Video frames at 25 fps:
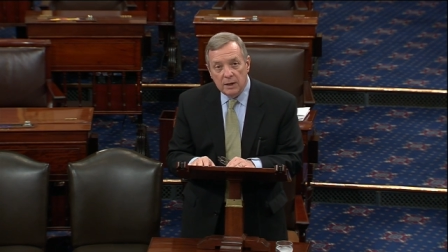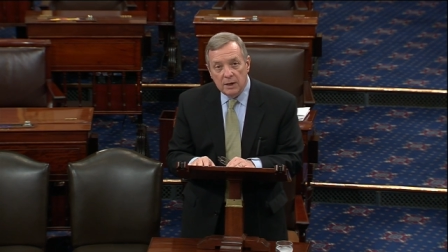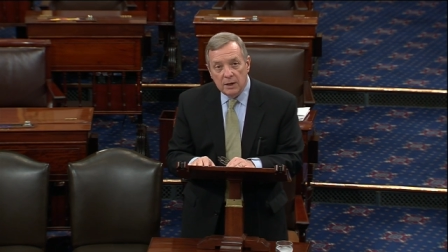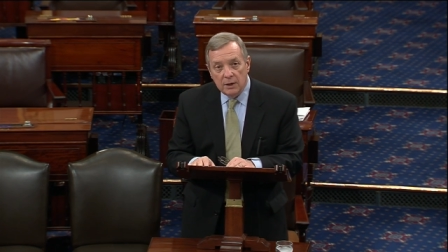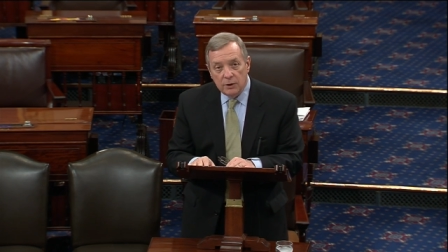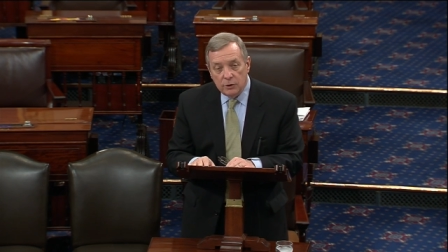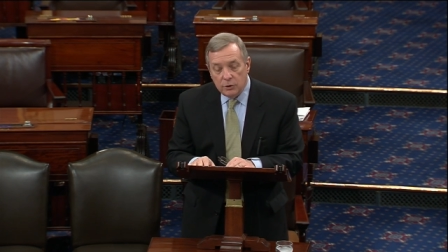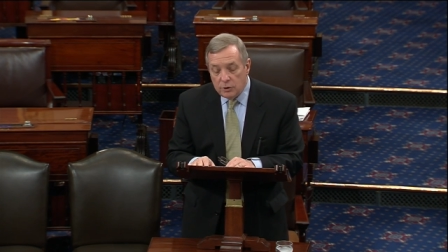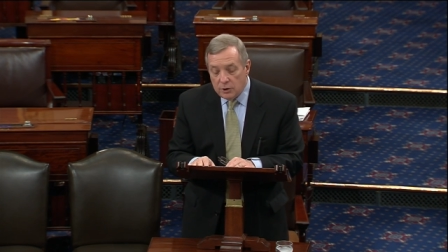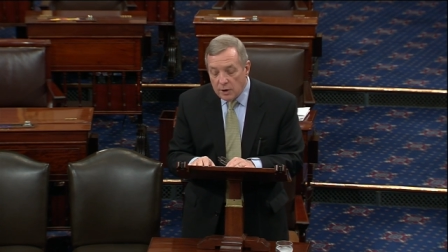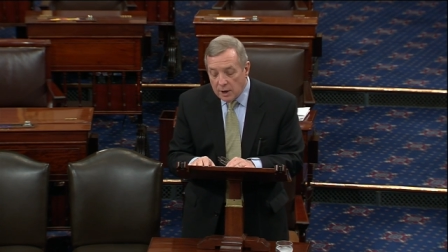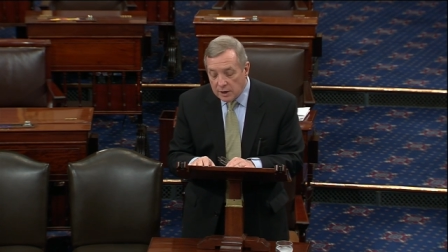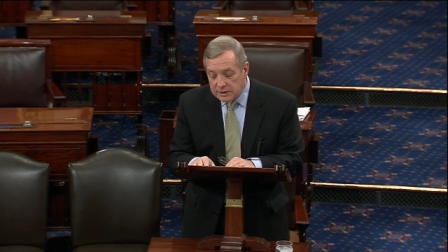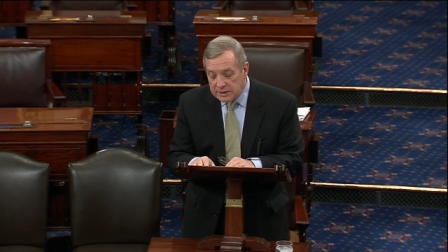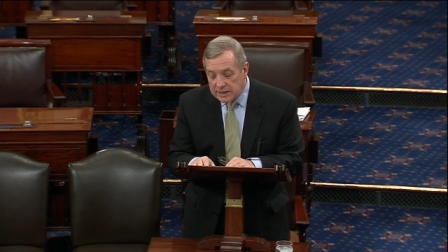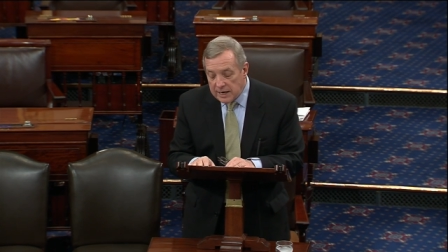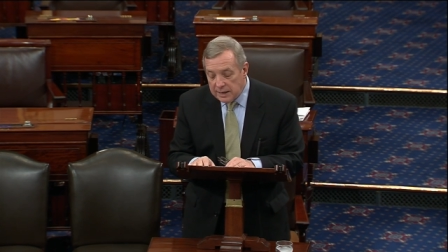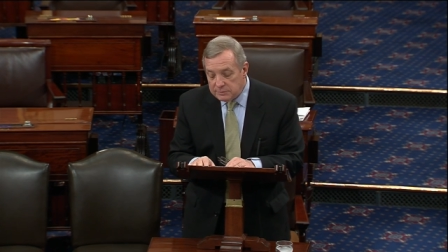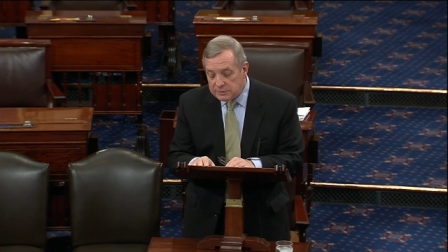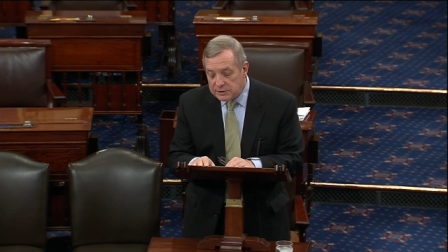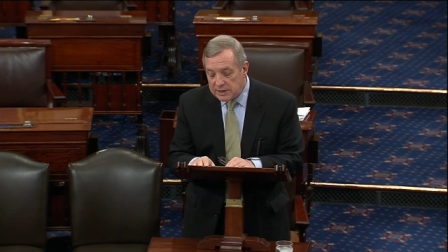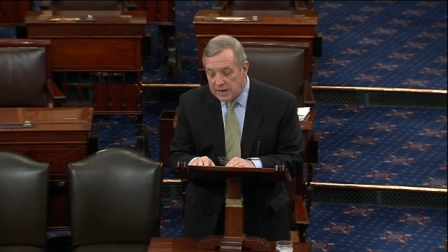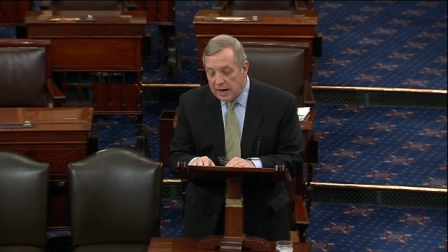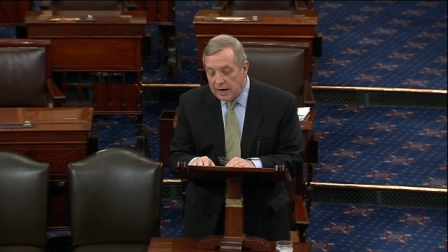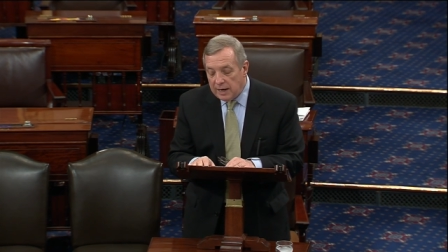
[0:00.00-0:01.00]
New York
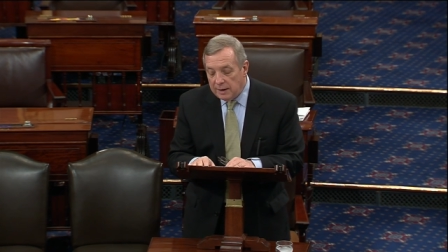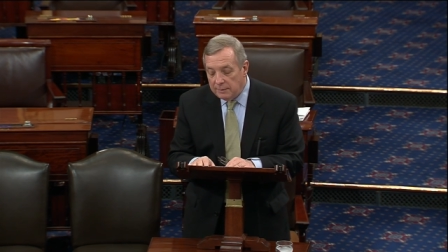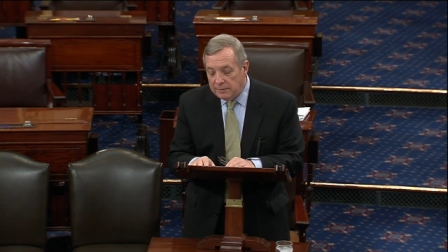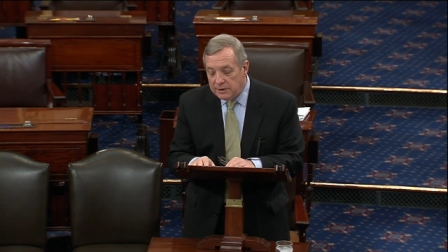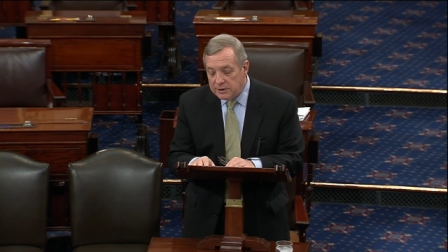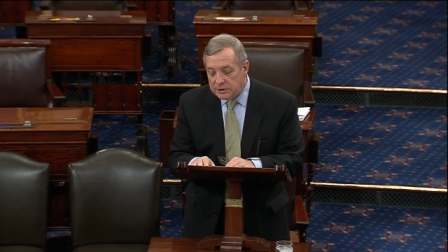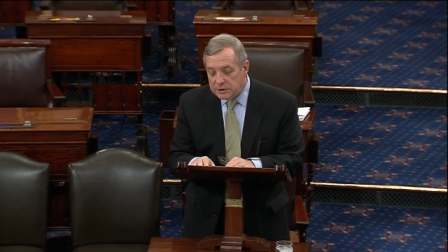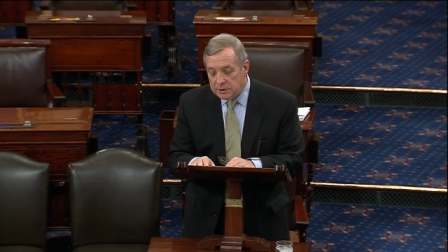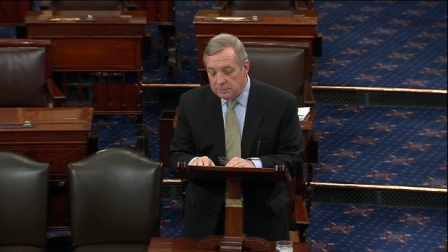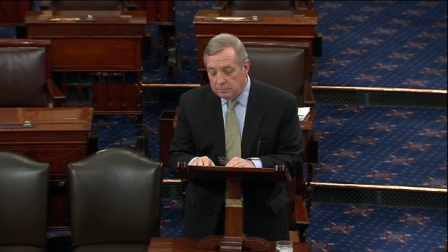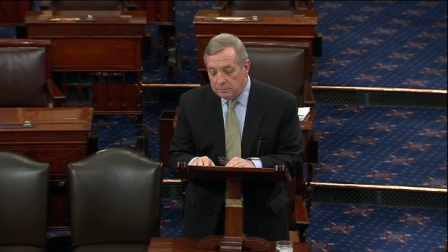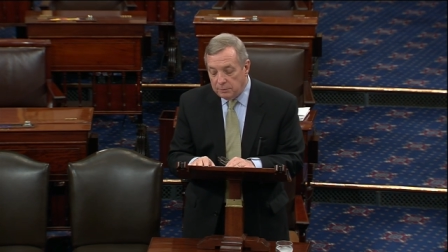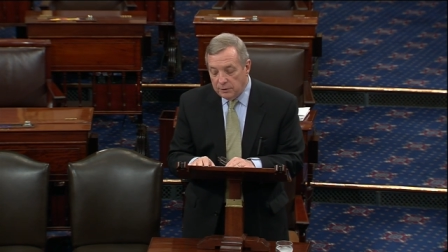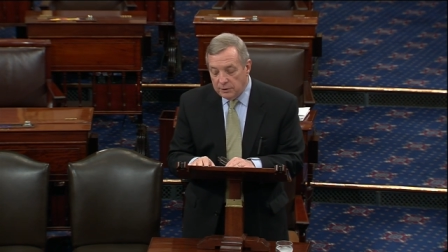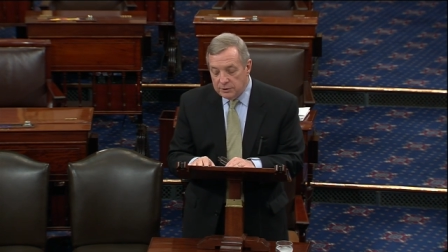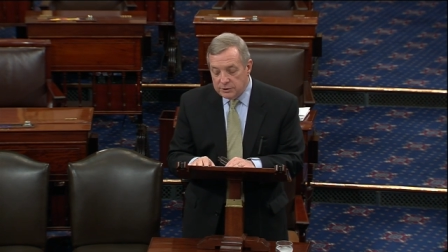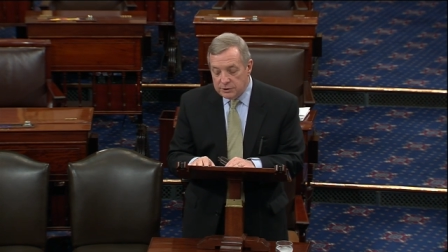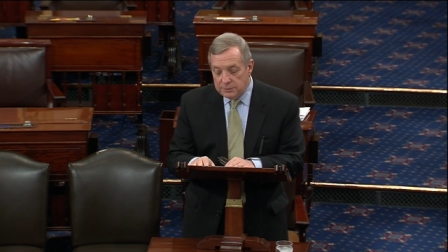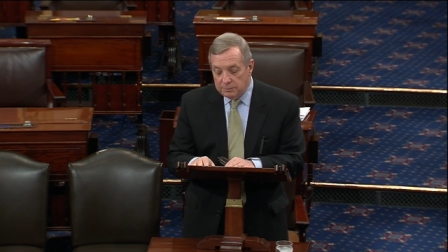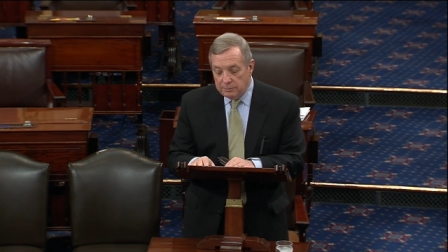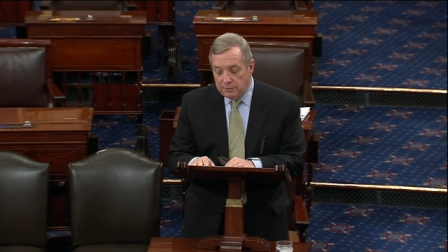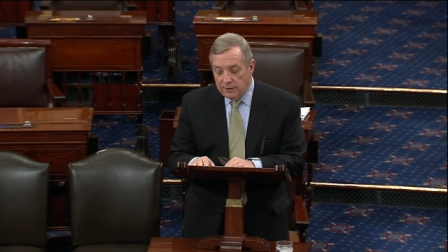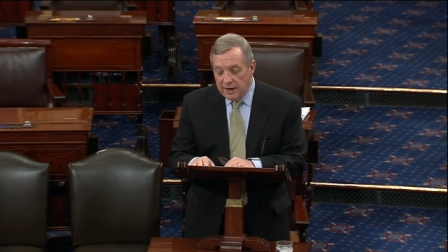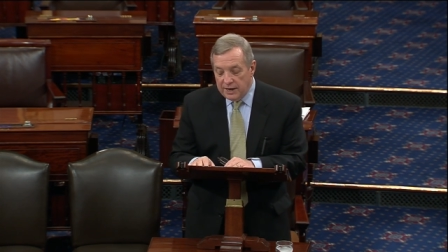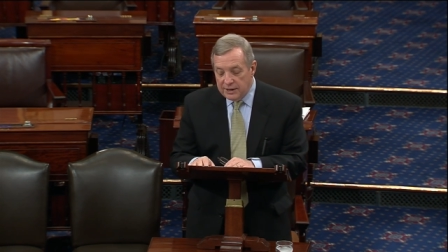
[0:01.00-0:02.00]
Times columnist and Pulitzer
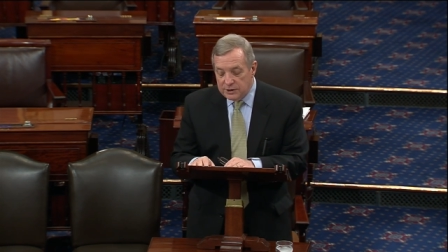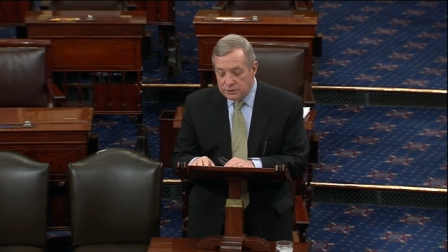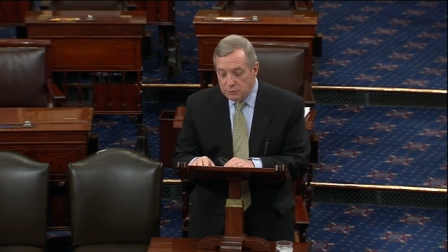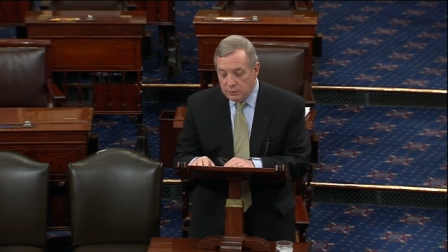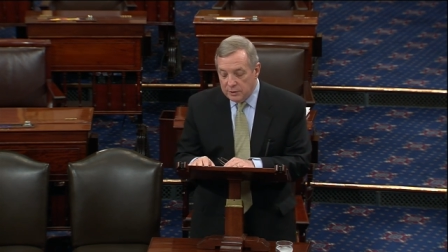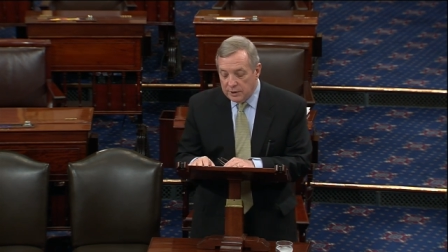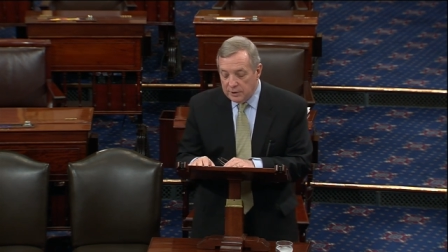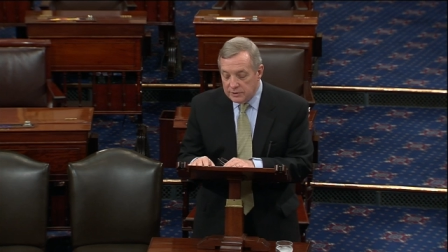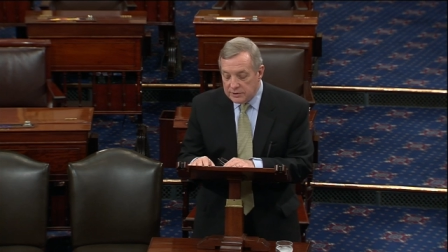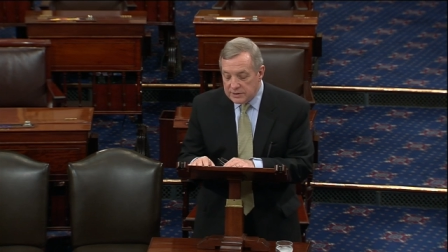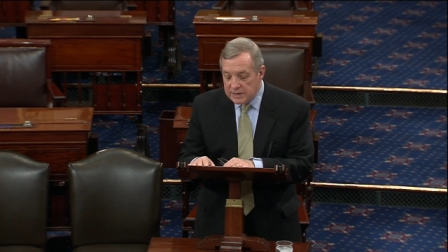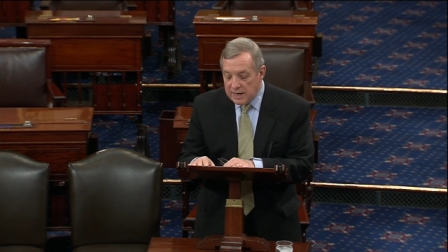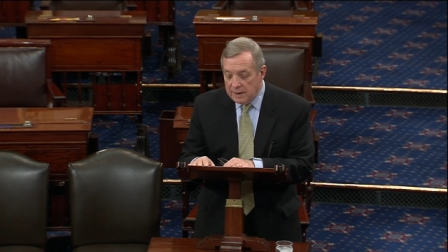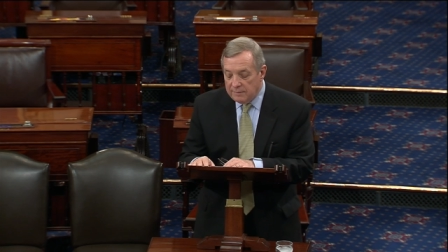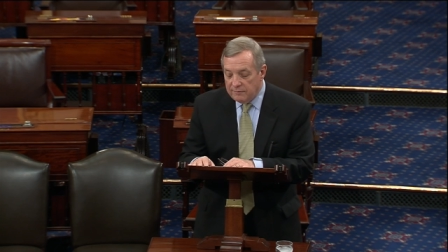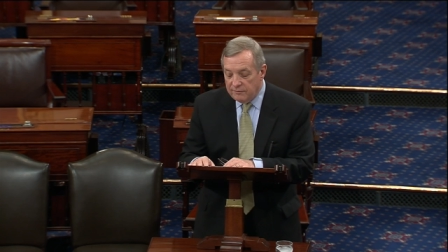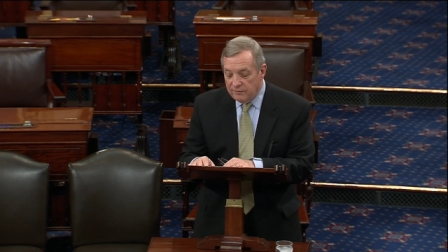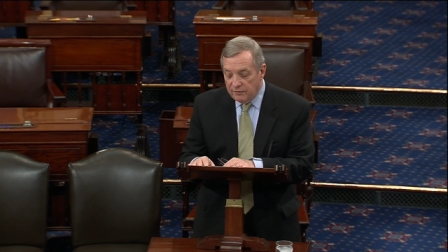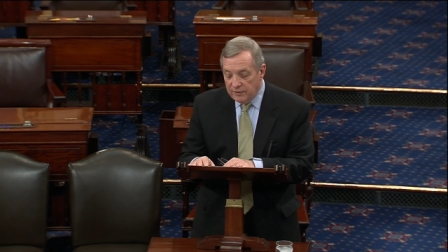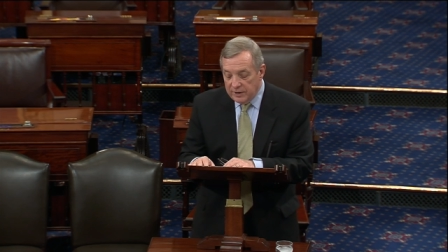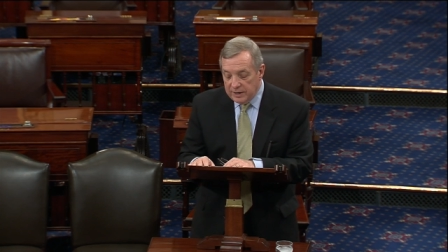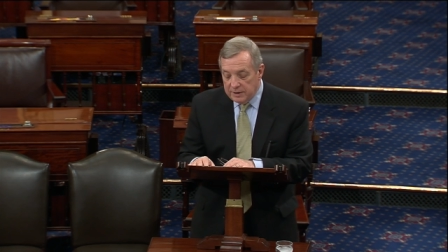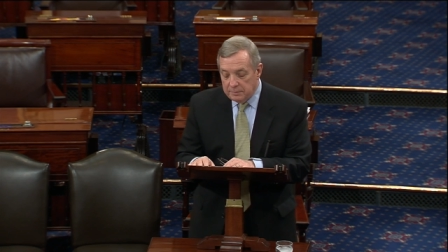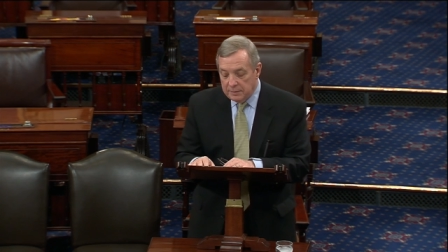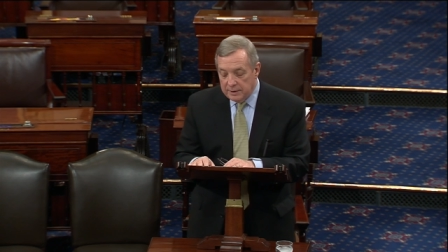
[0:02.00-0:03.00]
Prize winner Tom
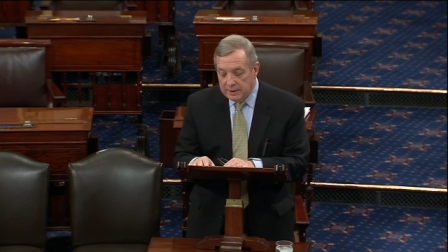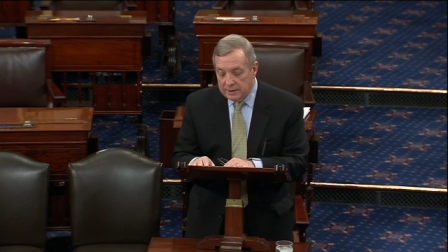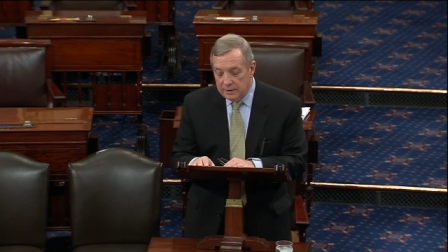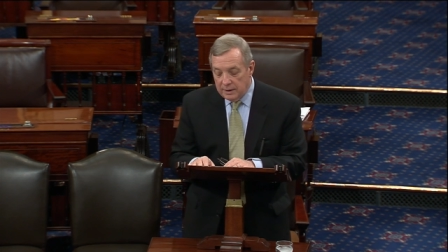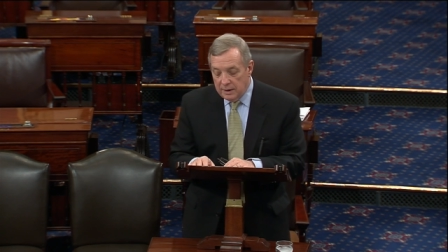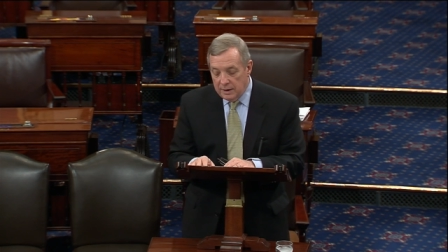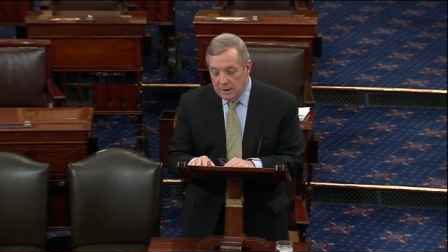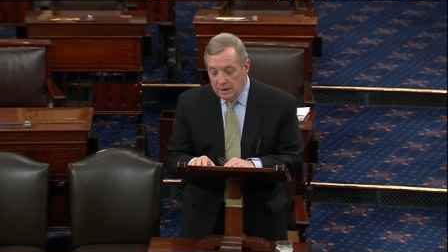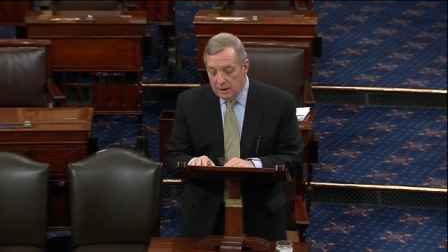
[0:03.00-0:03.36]
Friedman